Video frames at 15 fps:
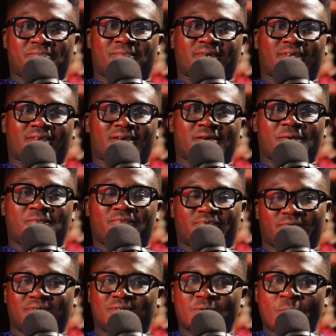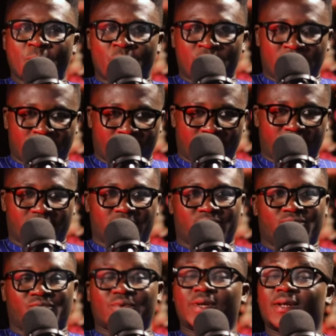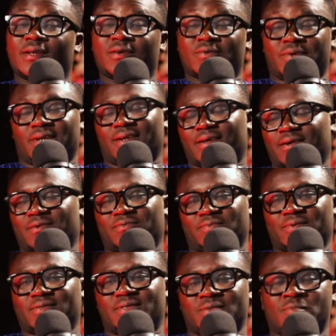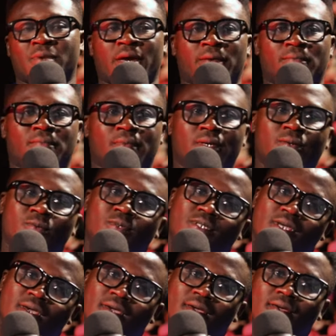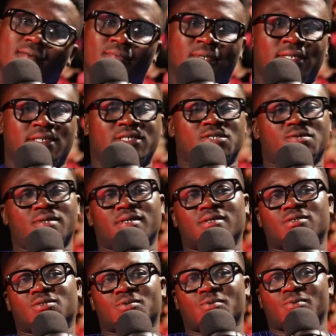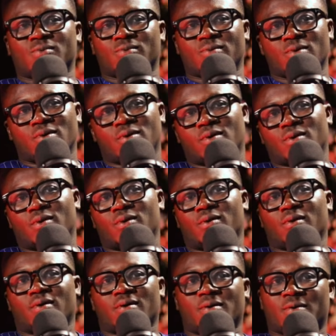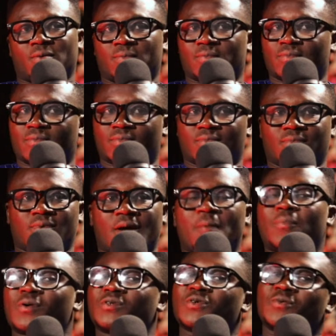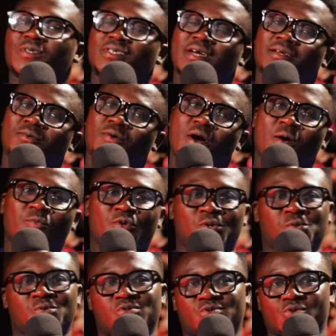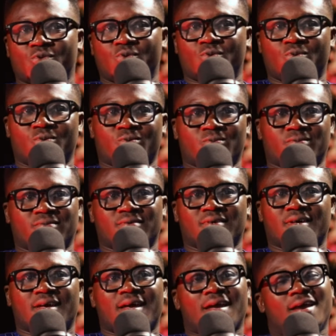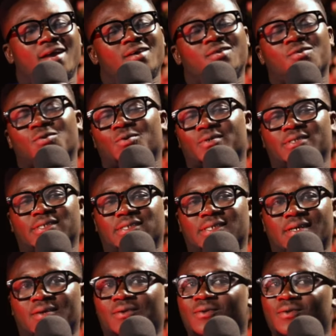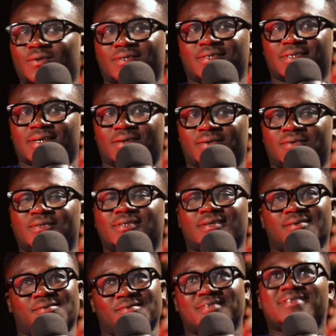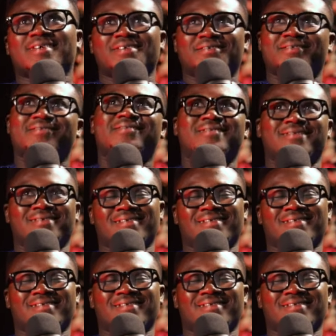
been helpful to me. Really, really helpful mm. to my music ministry, to um, Apostle Richard Kwame, to a lot, a lot, a lot, a lot, a lot.